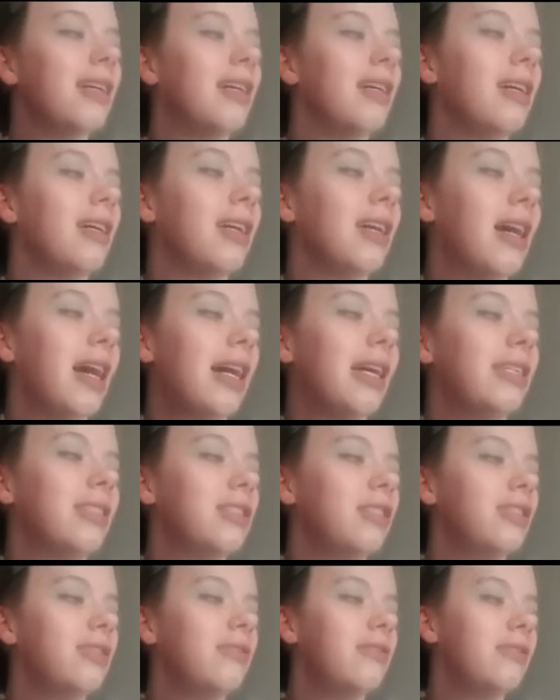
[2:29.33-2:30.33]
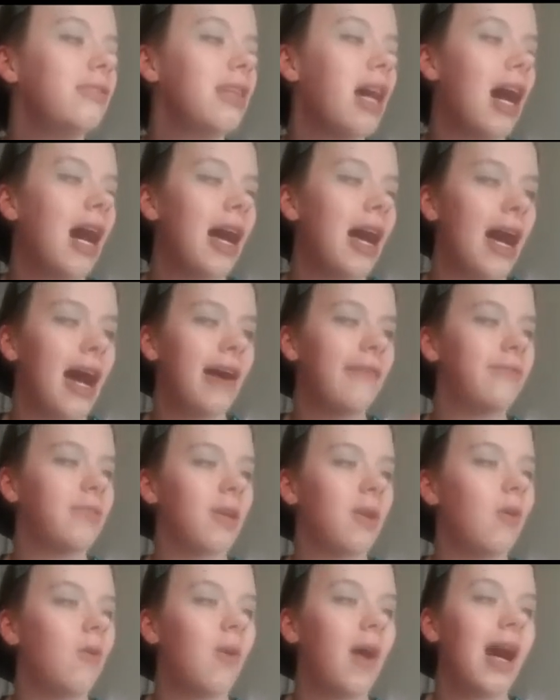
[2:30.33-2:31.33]
And after
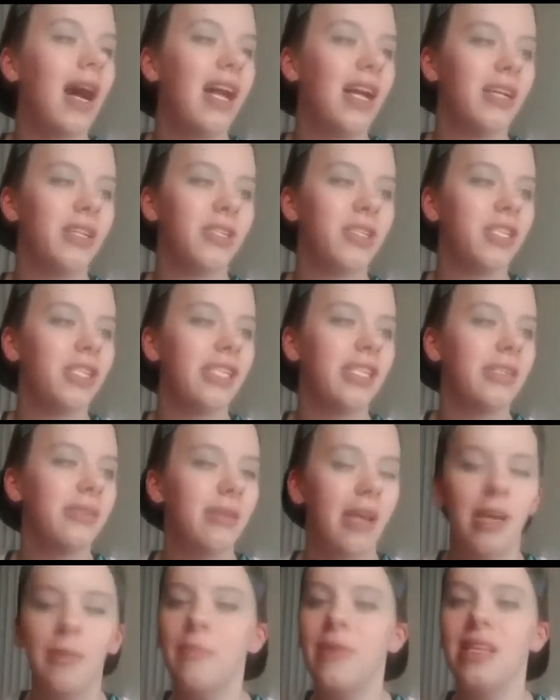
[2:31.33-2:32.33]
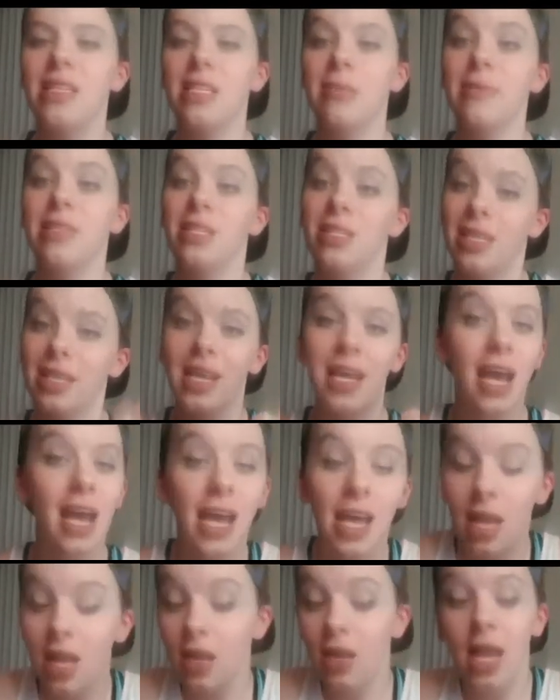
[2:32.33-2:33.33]
a while, she admits to me, she's like,
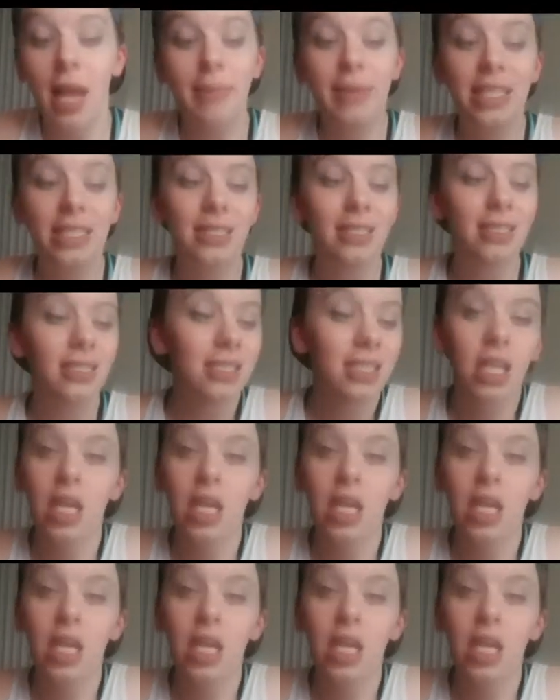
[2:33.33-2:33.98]
"Hey, I mean,